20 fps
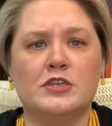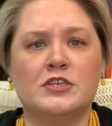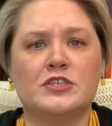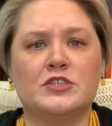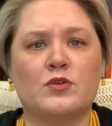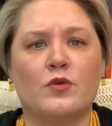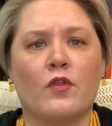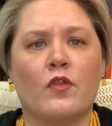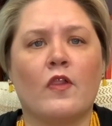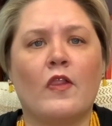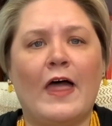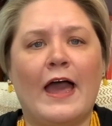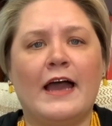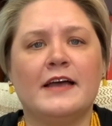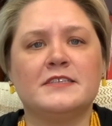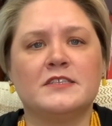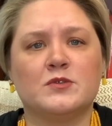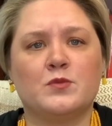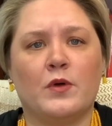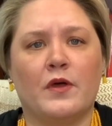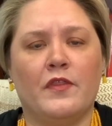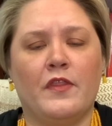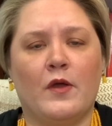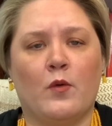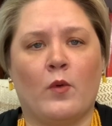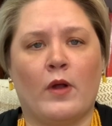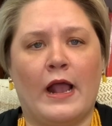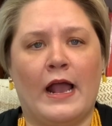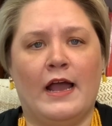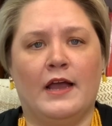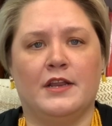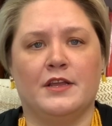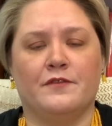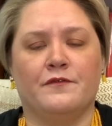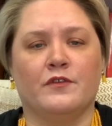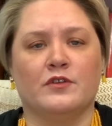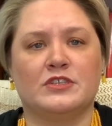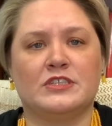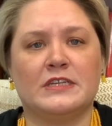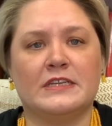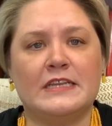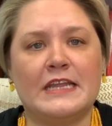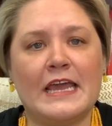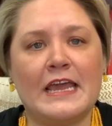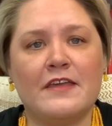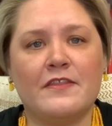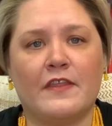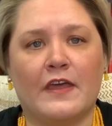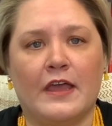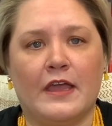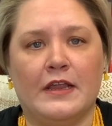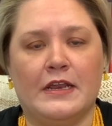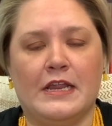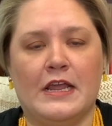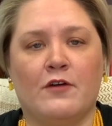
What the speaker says: So the last one that we're adding for today then,